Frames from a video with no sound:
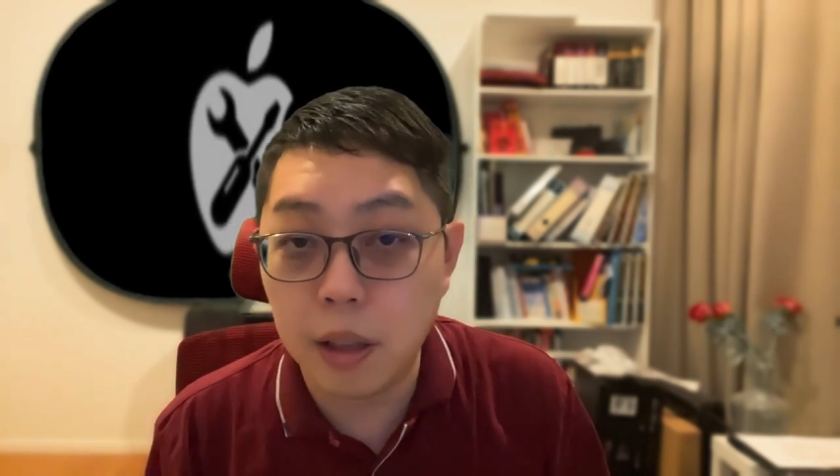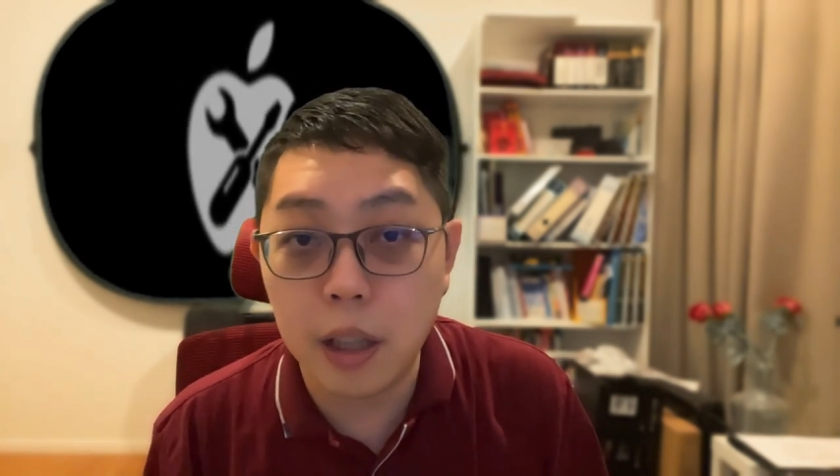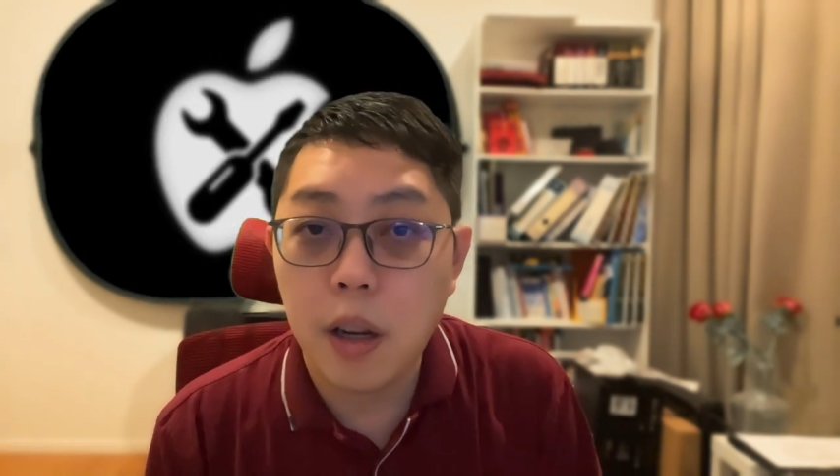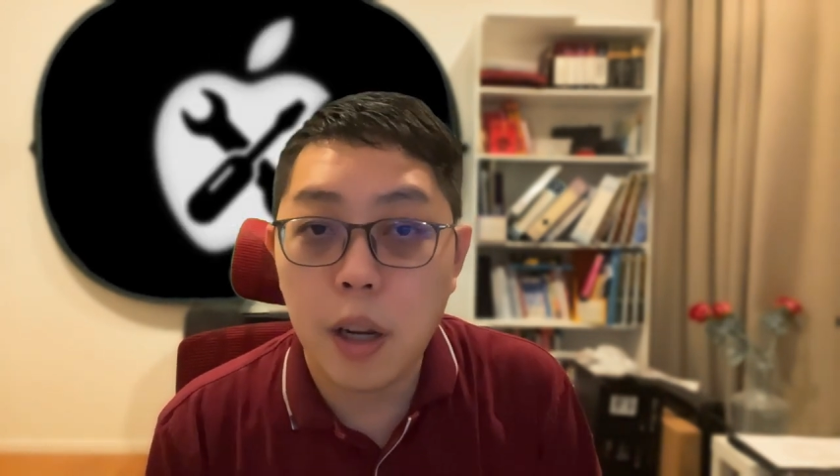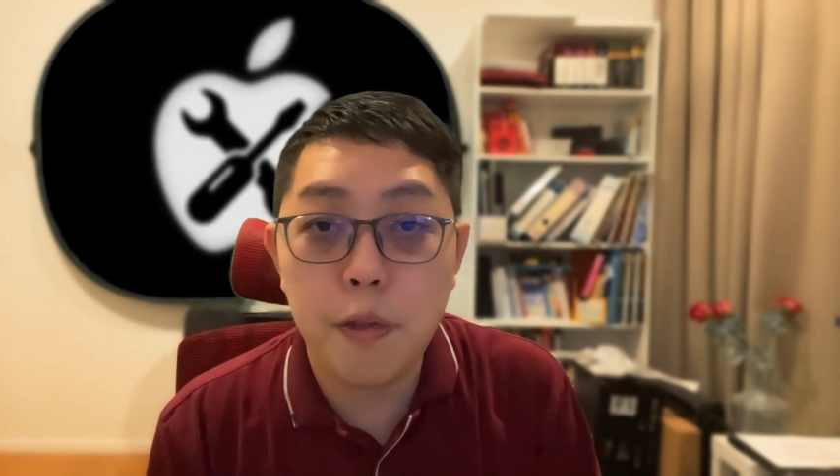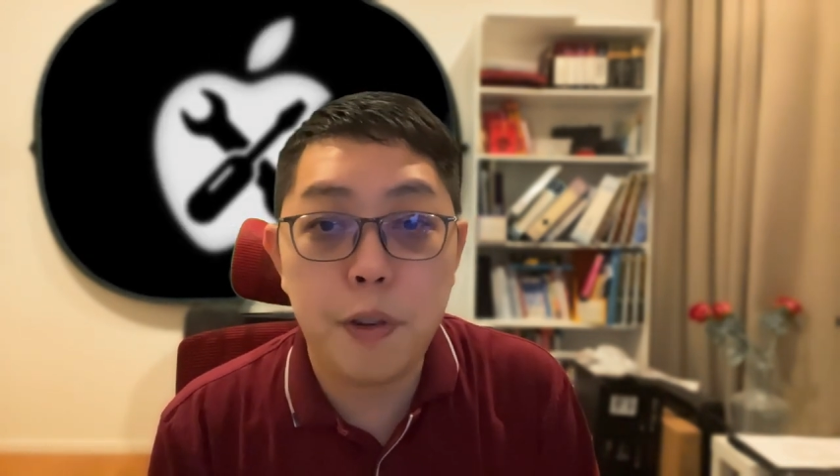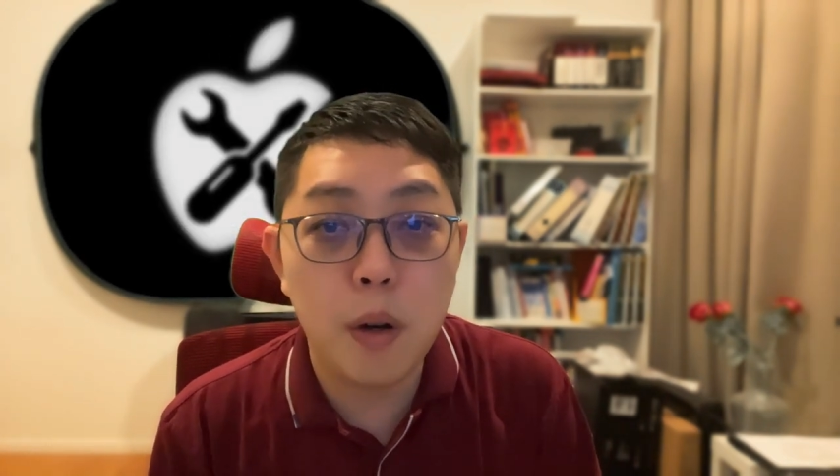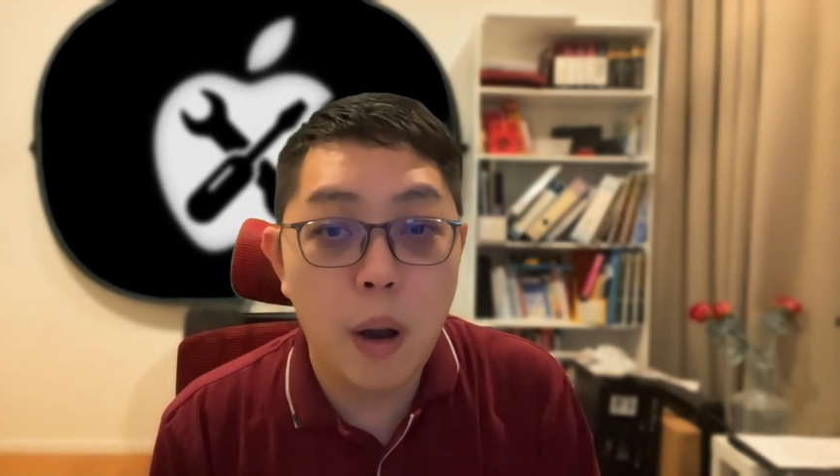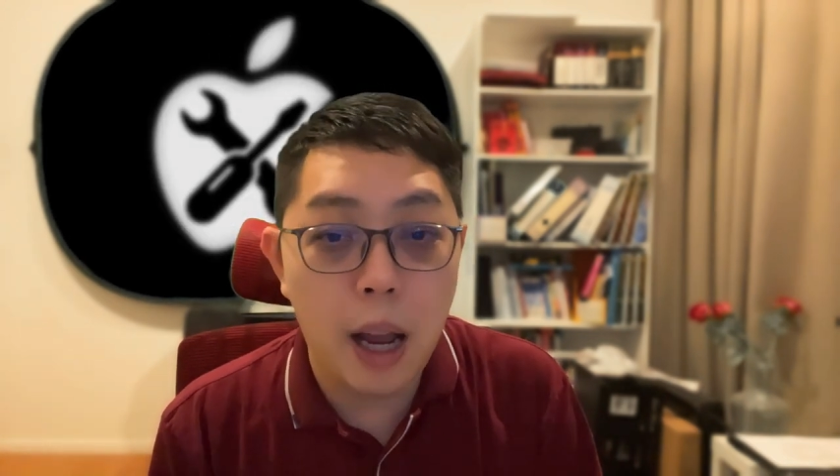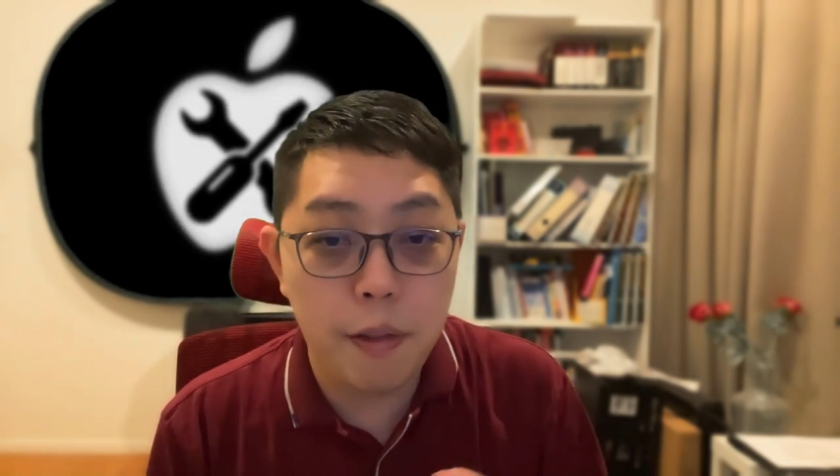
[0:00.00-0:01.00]
Hey, If
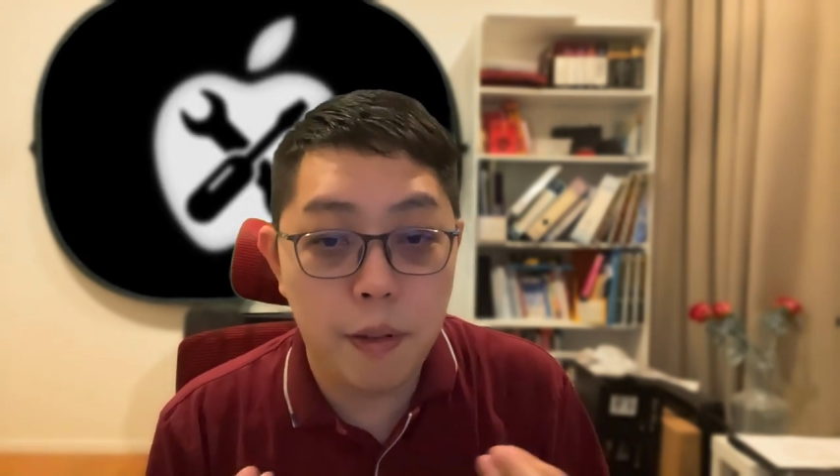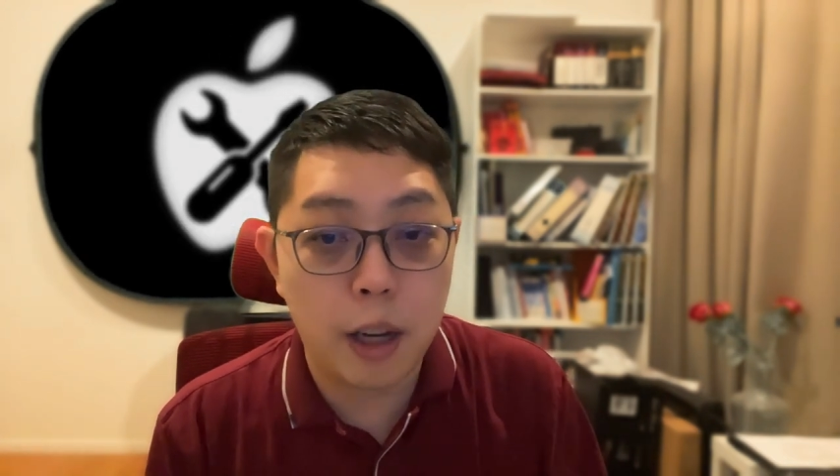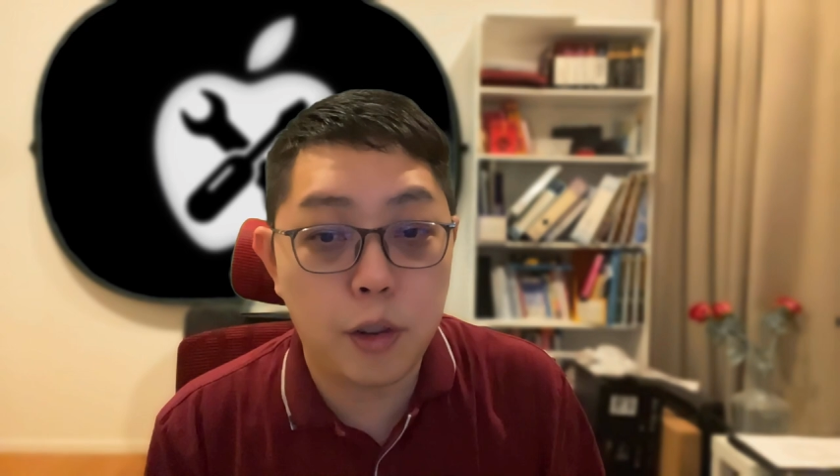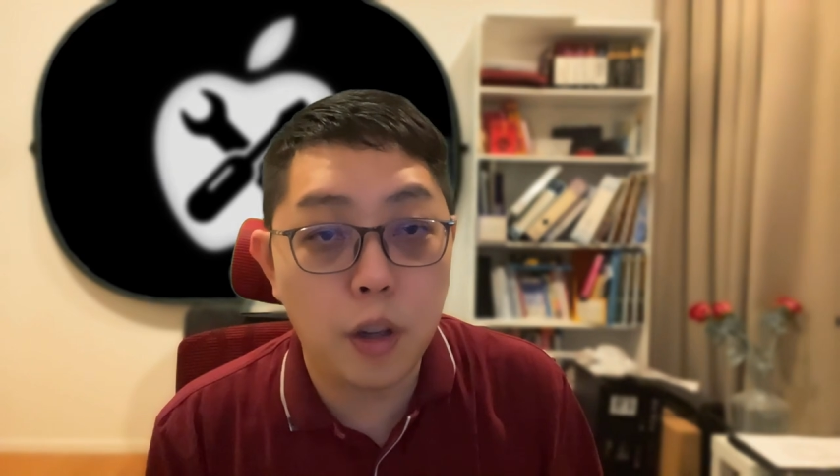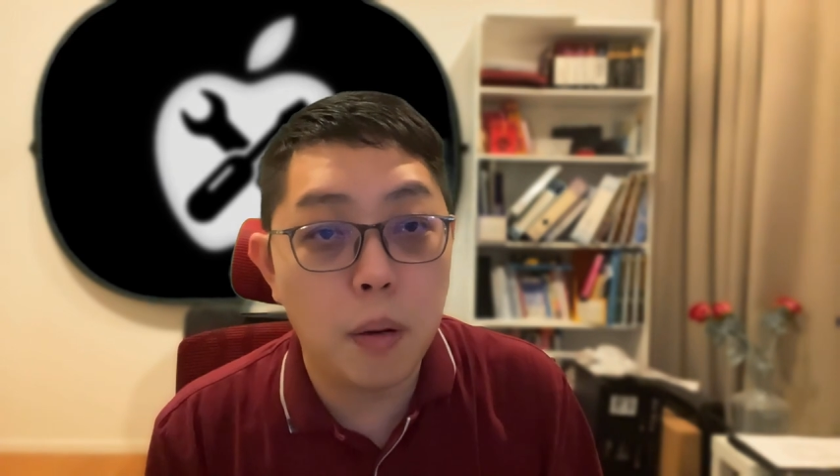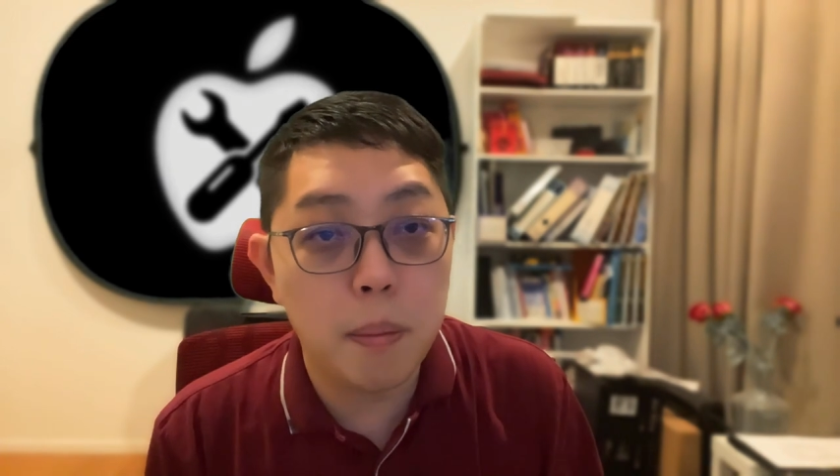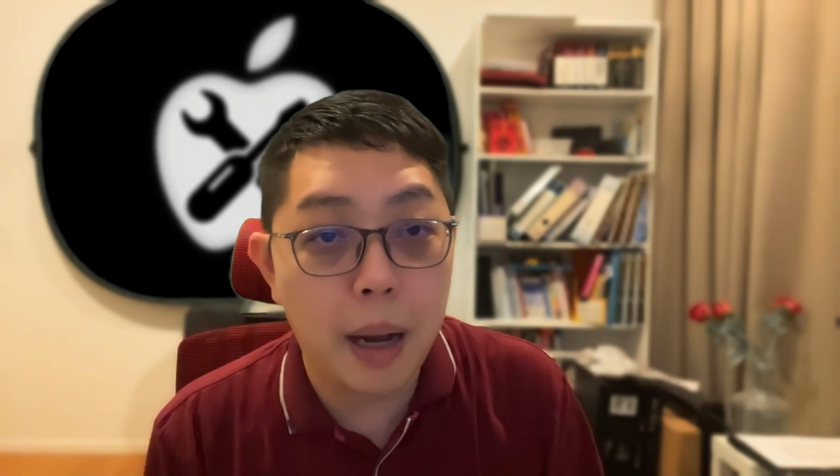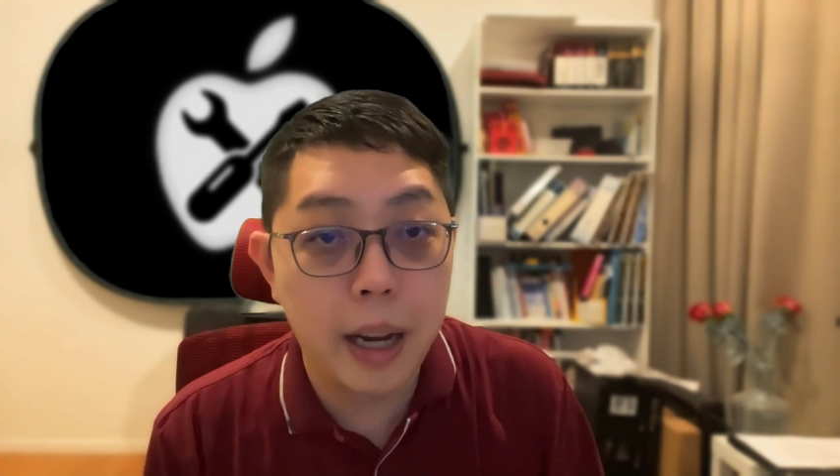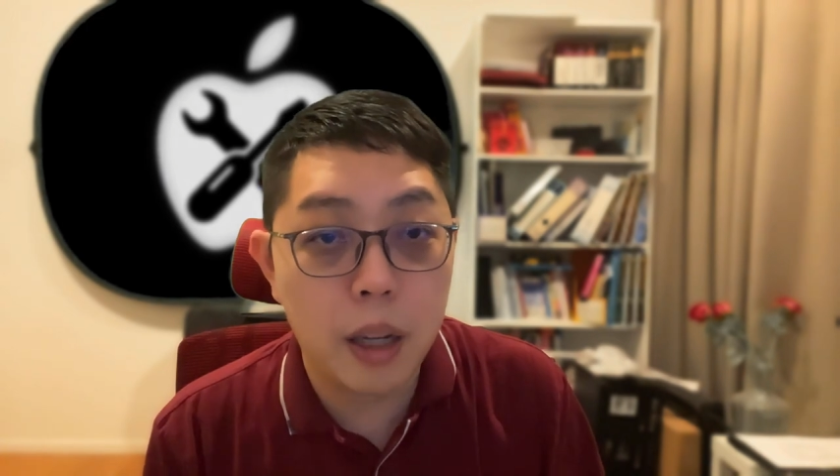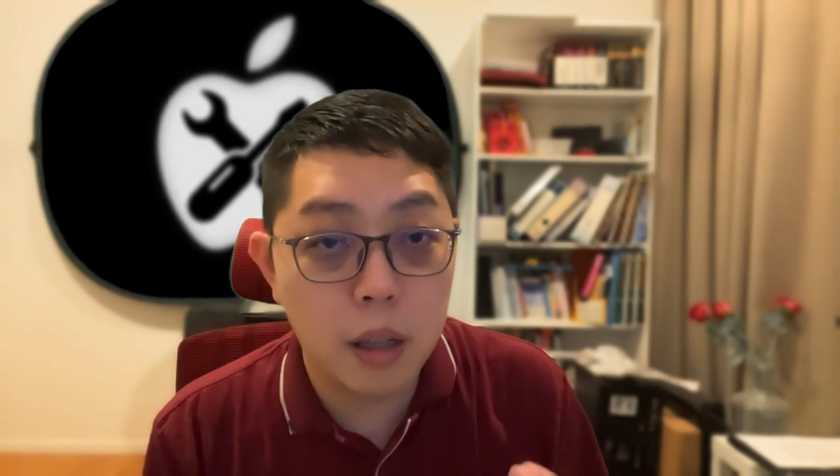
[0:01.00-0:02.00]
you have absorbed my